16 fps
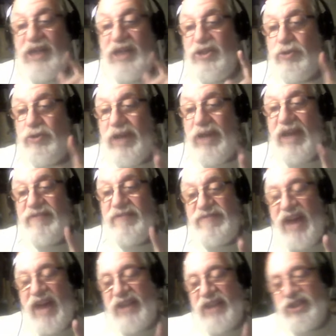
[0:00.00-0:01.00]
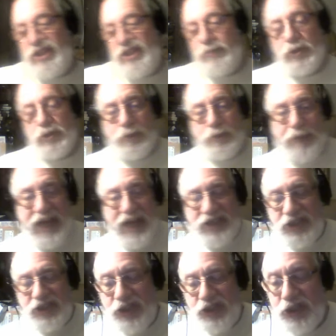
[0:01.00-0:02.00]
And you can find similar
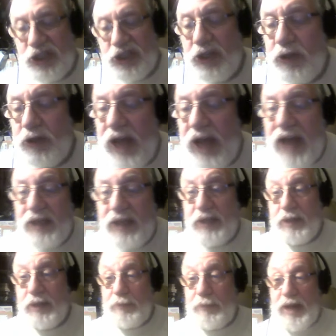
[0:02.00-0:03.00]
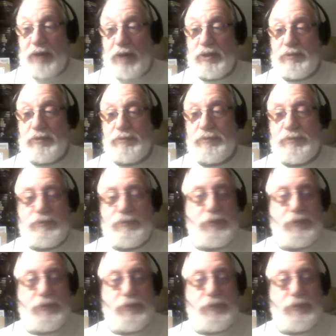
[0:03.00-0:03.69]
passages that are not in Kabbalah.